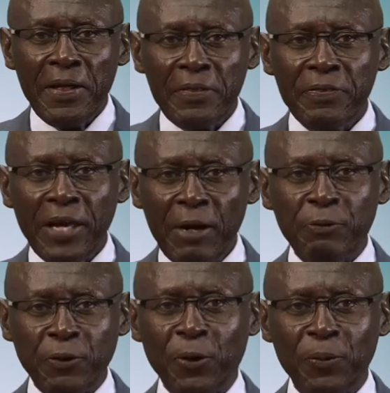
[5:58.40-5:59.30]

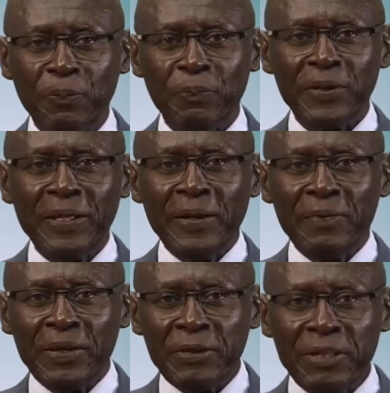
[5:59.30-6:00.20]
Therefore,
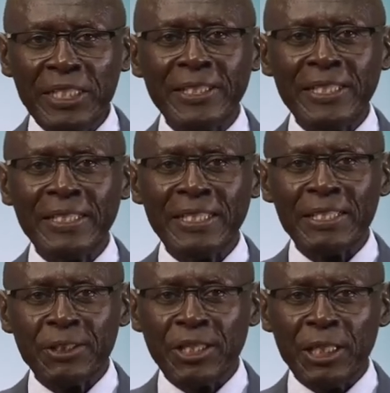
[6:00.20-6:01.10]
the recent
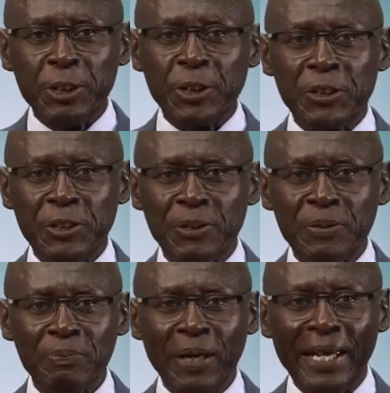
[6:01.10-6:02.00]

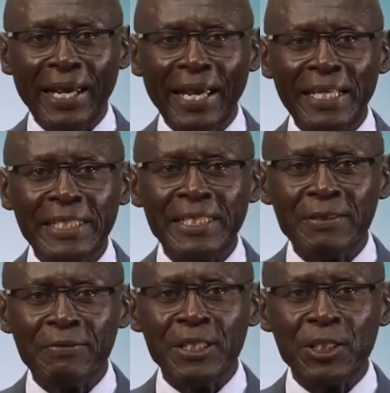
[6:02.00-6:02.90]
assertions by
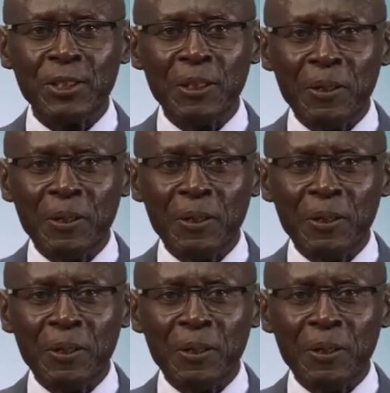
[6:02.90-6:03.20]
NTV's